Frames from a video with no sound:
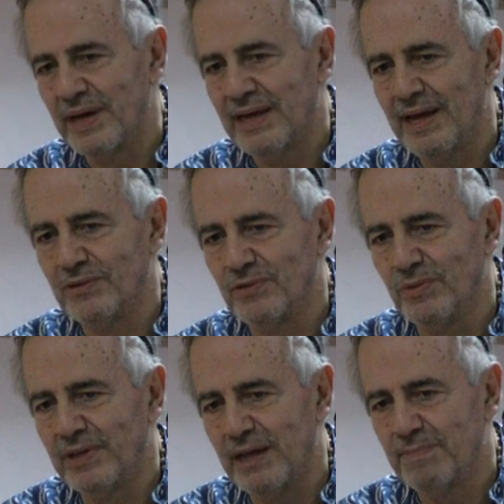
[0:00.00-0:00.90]
I can't
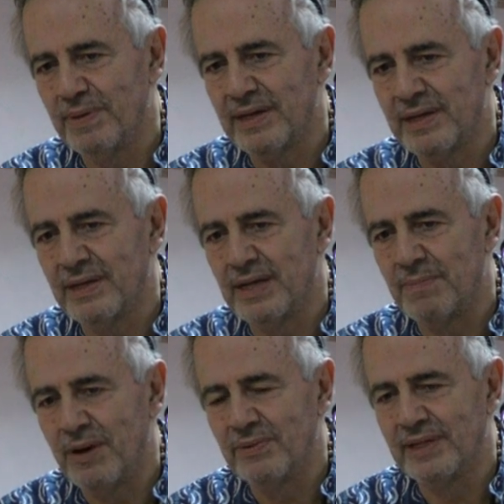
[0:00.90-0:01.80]
do that, but it can
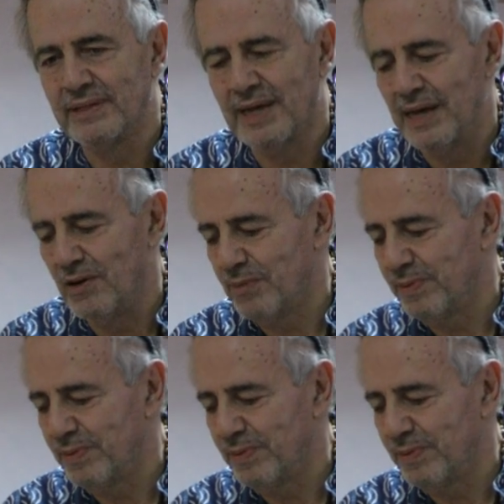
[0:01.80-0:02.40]
come out in the dialogue.